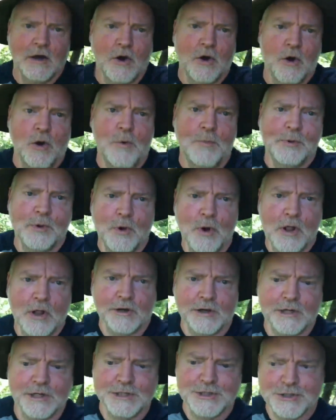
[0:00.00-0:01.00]
you all are
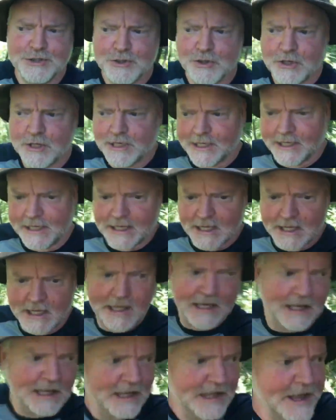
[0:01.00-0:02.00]
enjoying
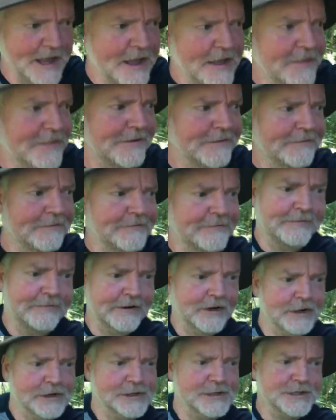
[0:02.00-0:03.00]
the
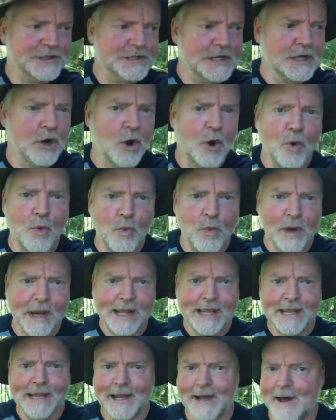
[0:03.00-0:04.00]
first week
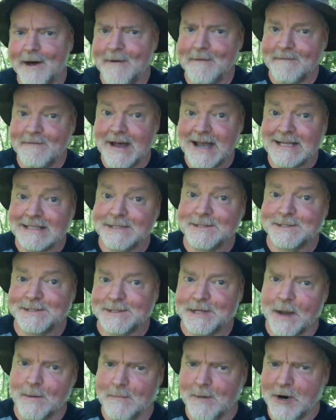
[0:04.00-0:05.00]
of
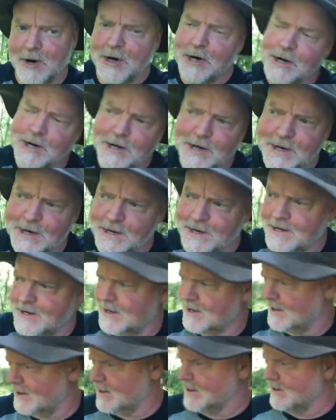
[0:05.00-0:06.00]
summer.
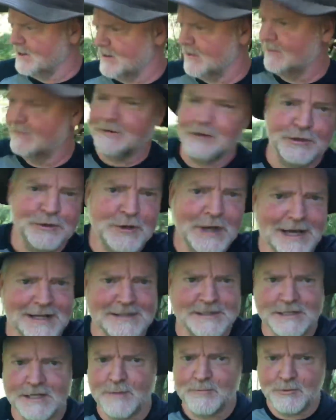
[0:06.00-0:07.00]
For you guys,
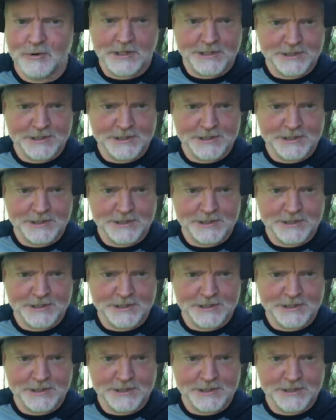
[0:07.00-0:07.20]
summer has just